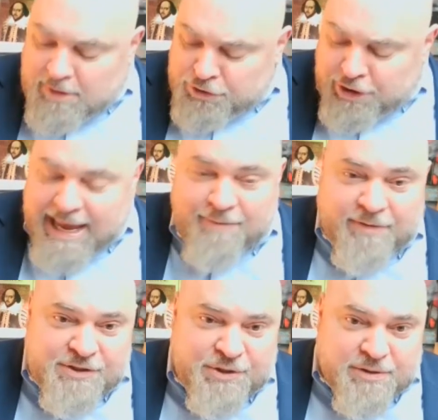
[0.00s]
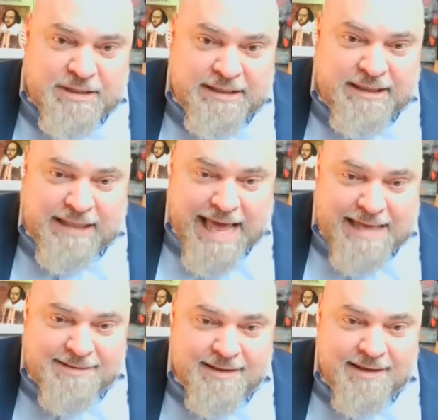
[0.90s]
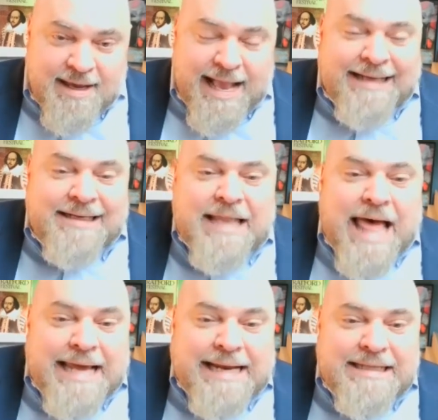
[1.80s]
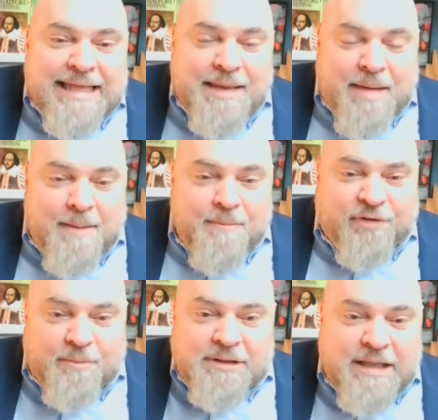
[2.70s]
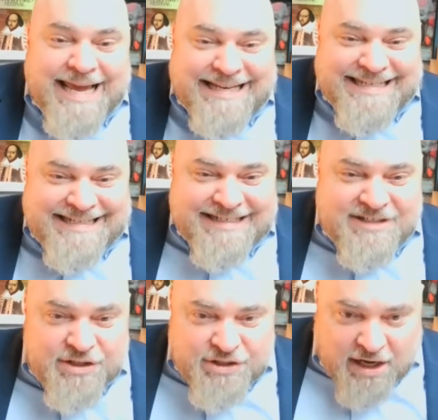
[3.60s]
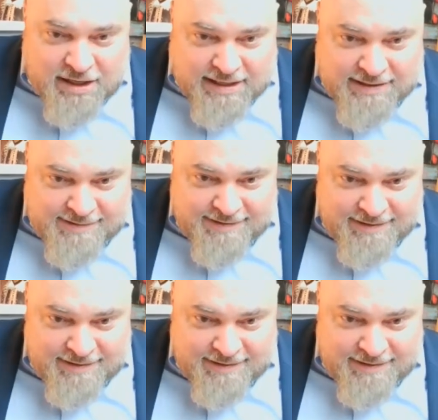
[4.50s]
took every student in the class and lined them up from lightest to darkest.